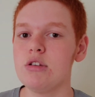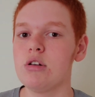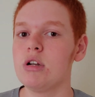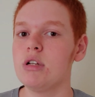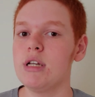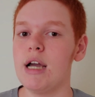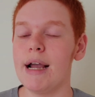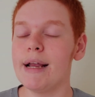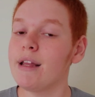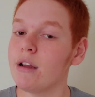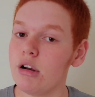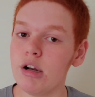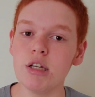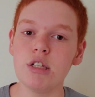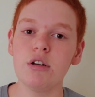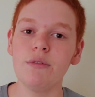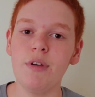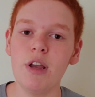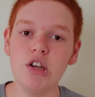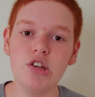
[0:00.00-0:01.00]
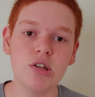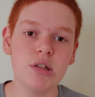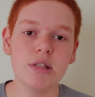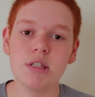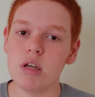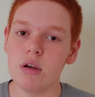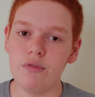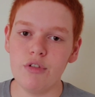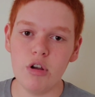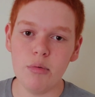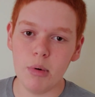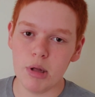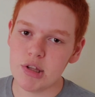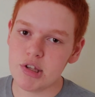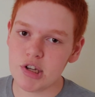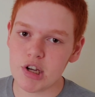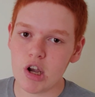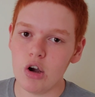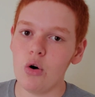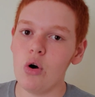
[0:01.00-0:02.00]
or dining reservations a few months
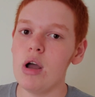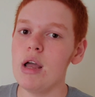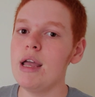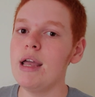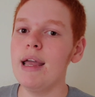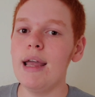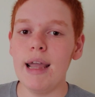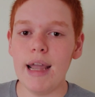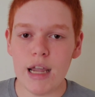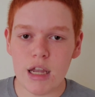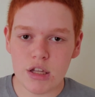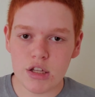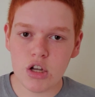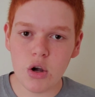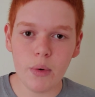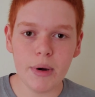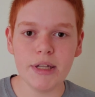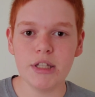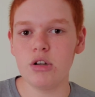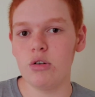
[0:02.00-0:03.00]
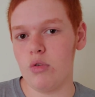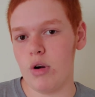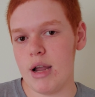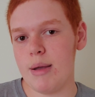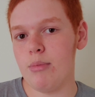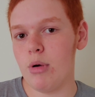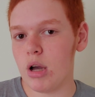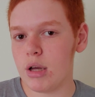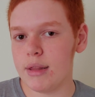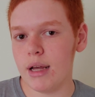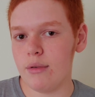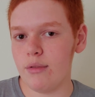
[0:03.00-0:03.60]
ago is going to rebook their